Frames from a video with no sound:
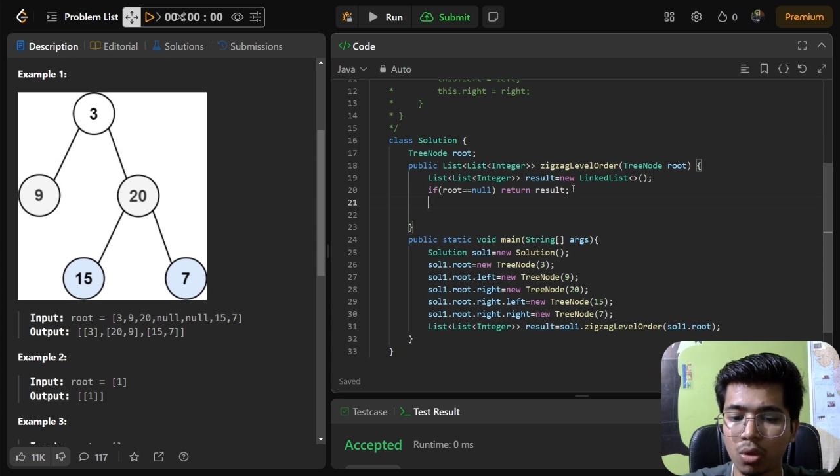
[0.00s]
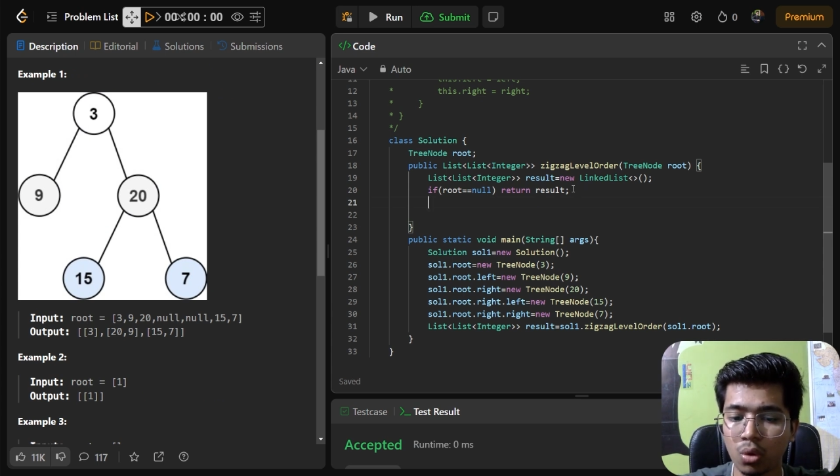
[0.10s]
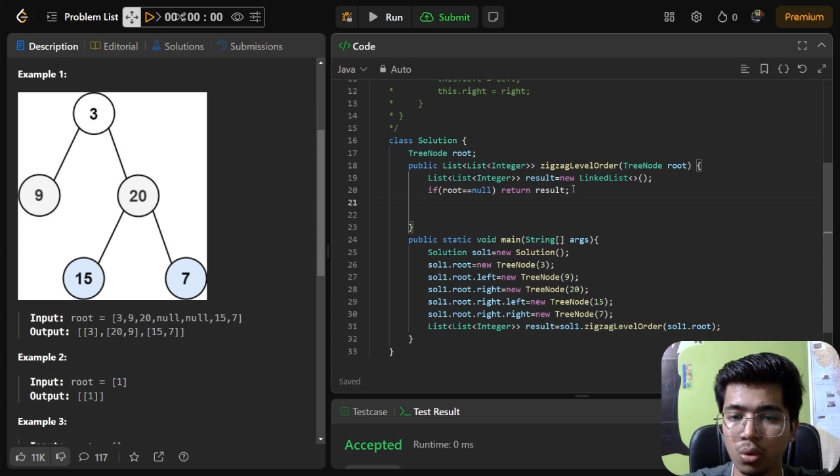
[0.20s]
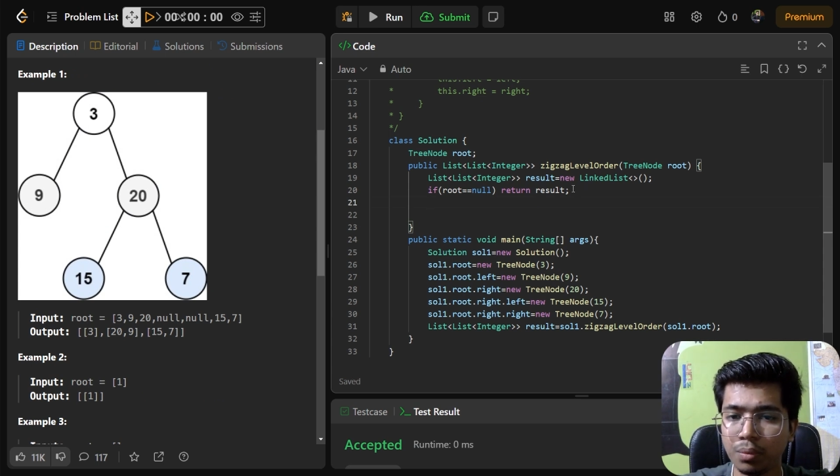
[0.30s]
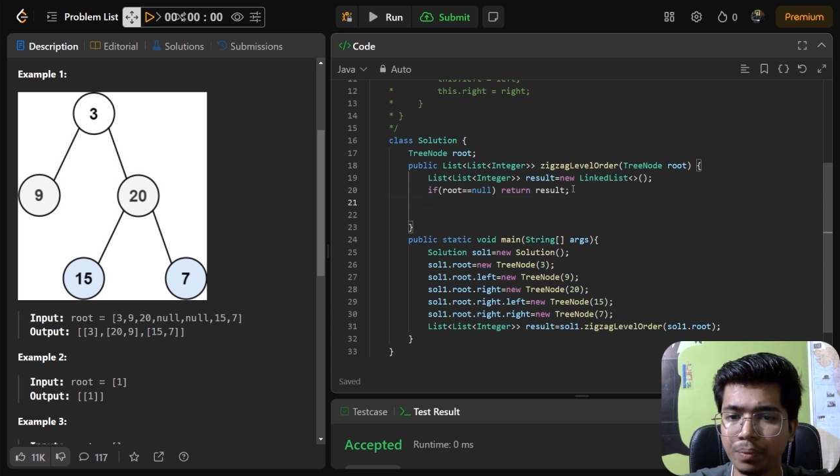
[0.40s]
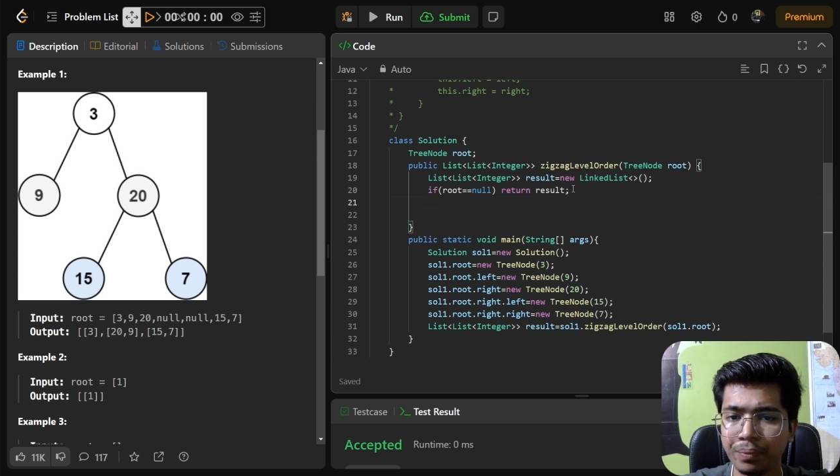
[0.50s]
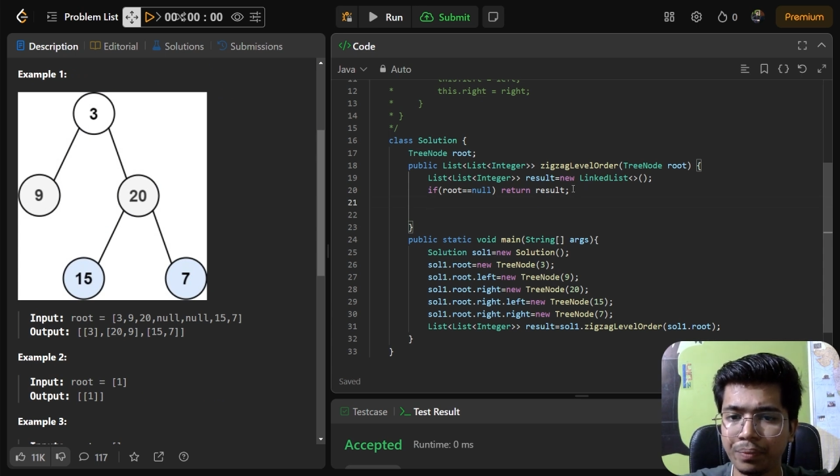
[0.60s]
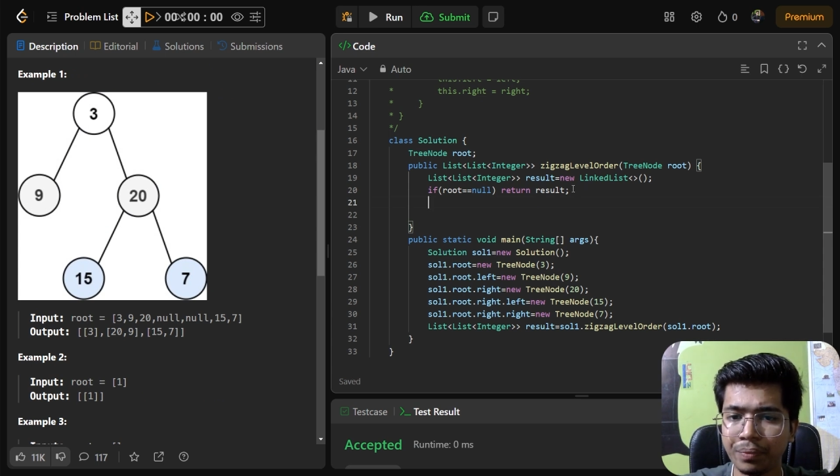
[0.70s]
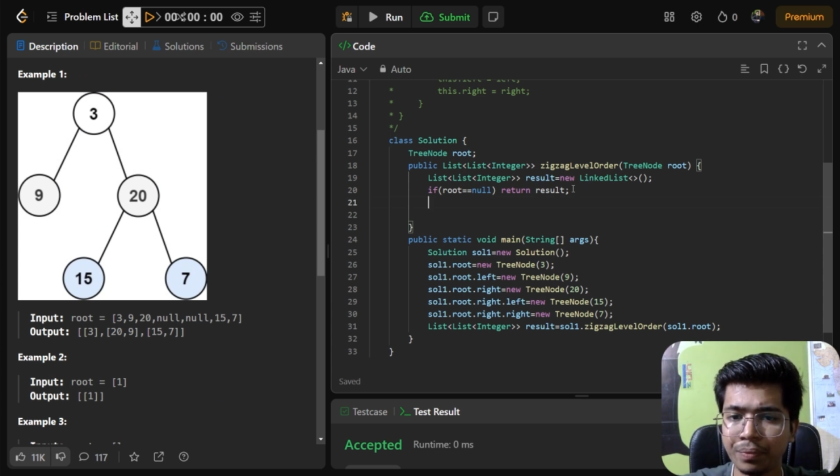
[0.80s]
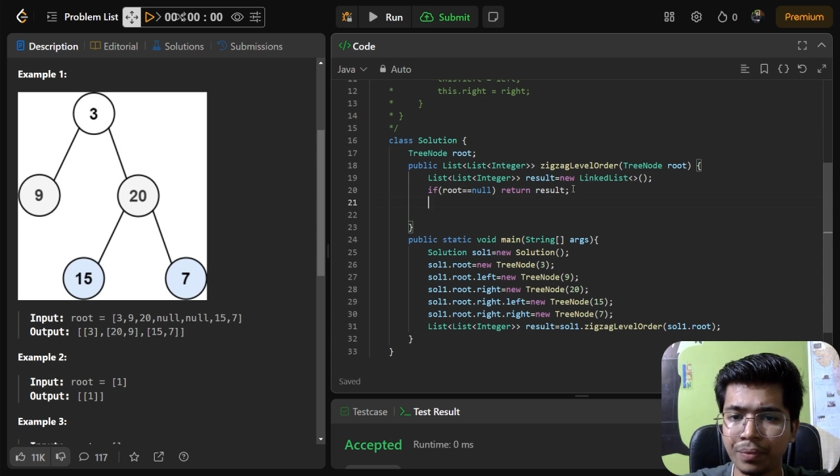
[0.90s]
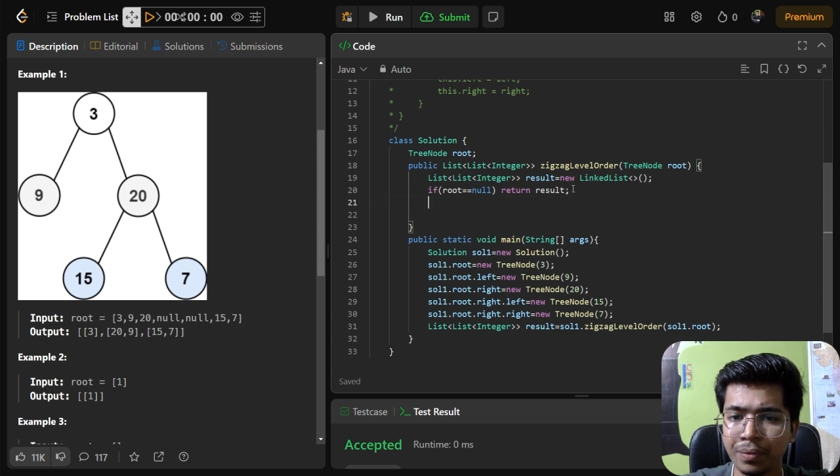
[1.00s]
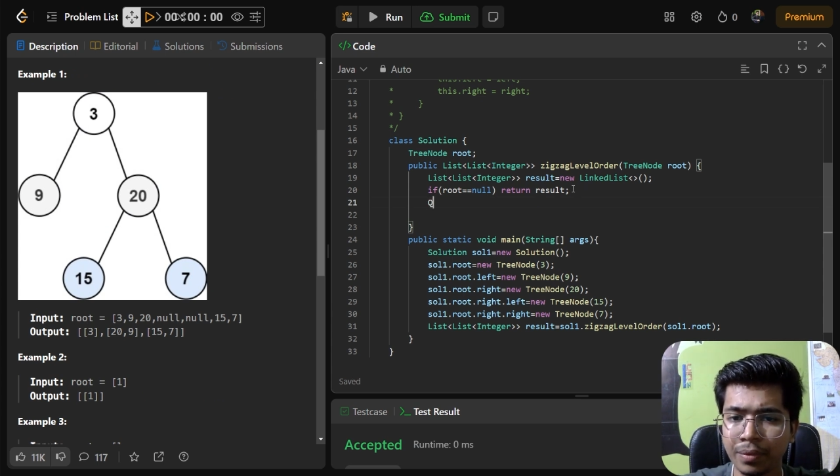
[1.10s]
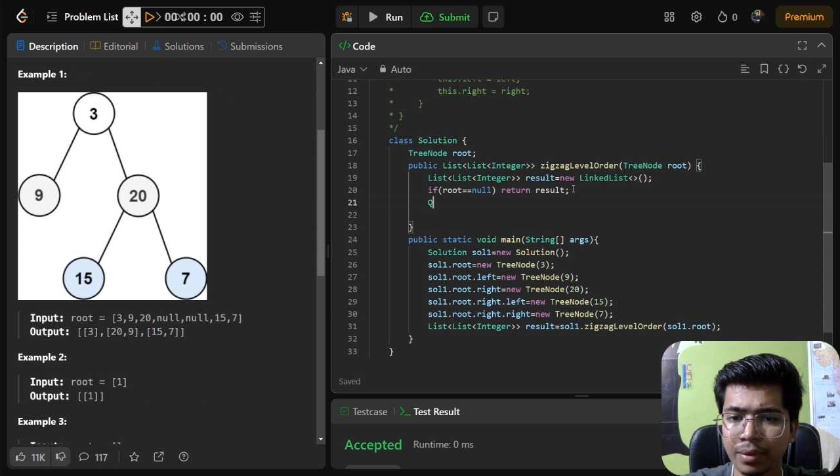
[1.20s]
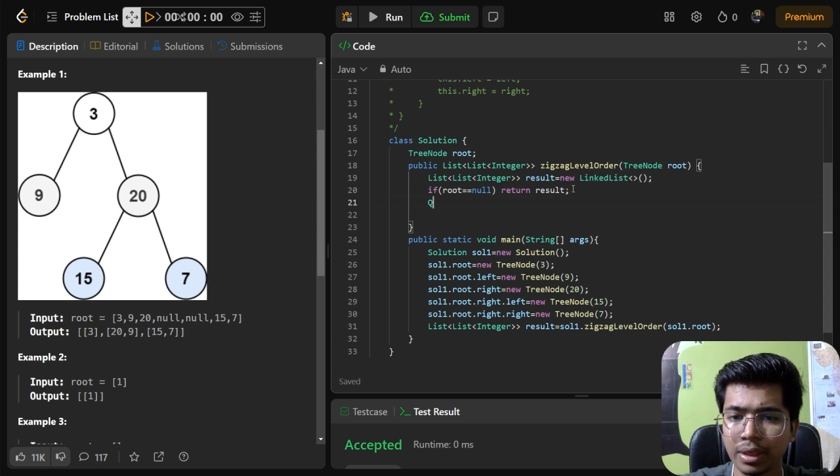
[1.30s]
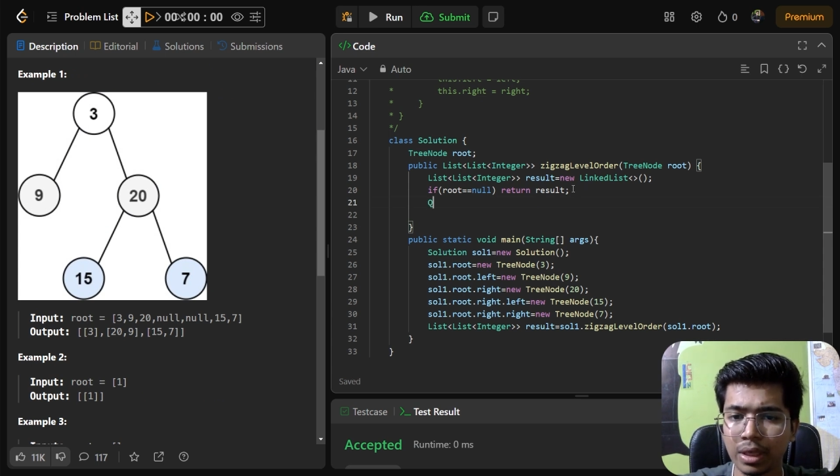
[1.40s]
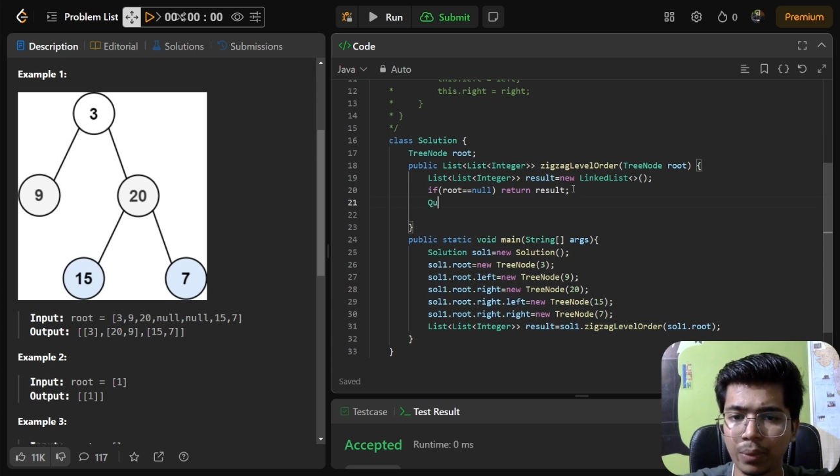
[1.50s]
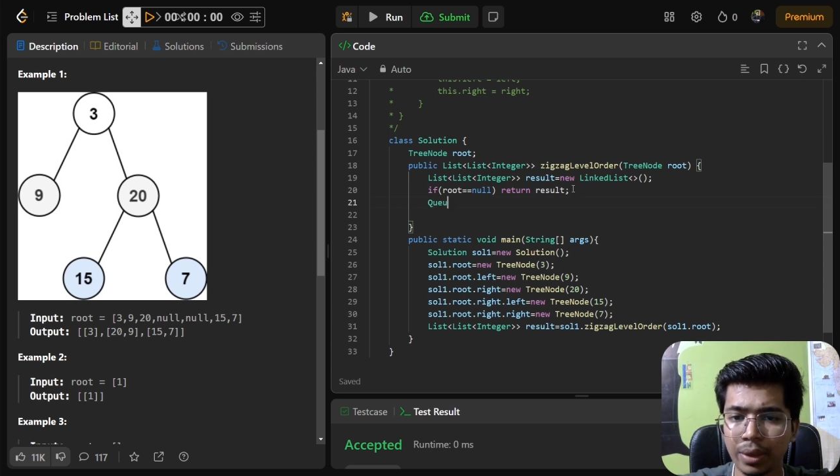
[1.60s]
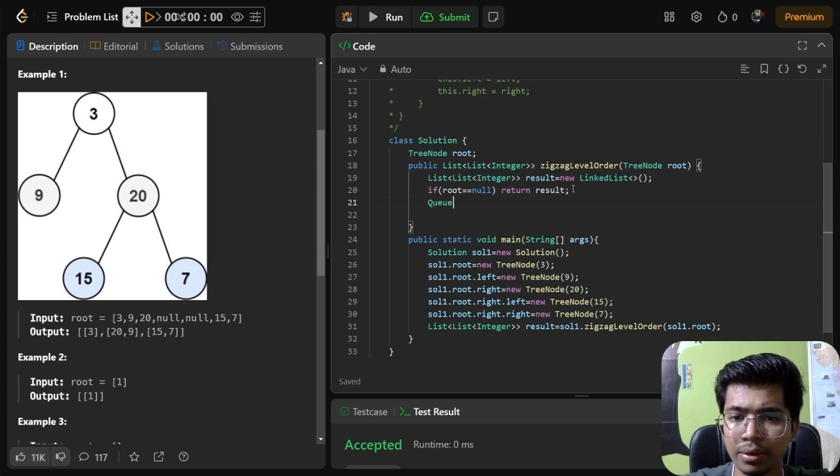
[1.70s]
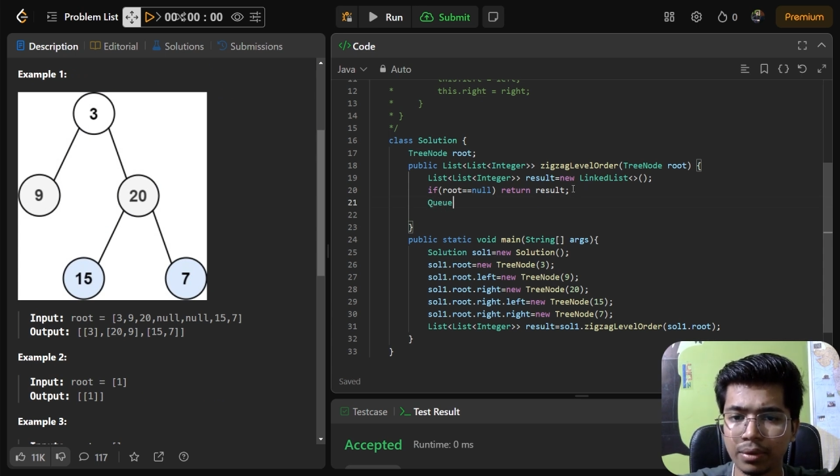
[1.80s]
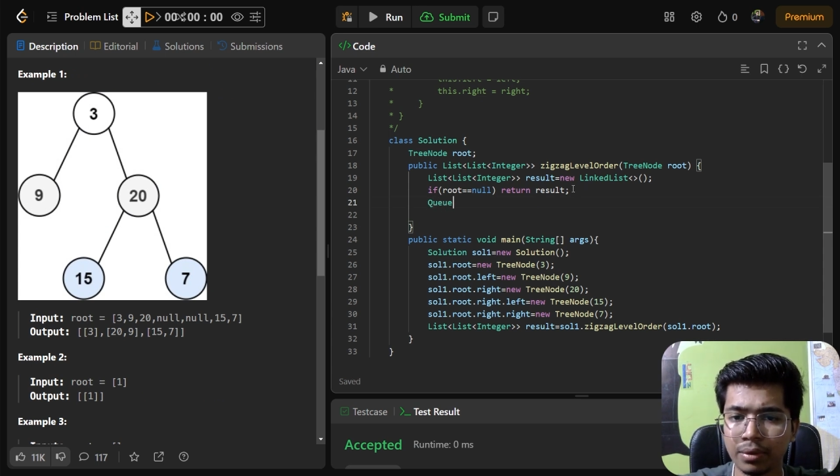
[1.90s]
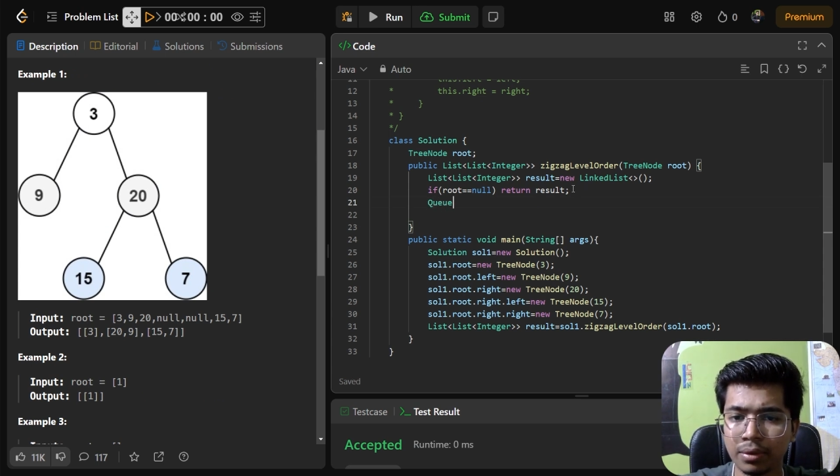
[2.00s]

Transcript: So kiwi,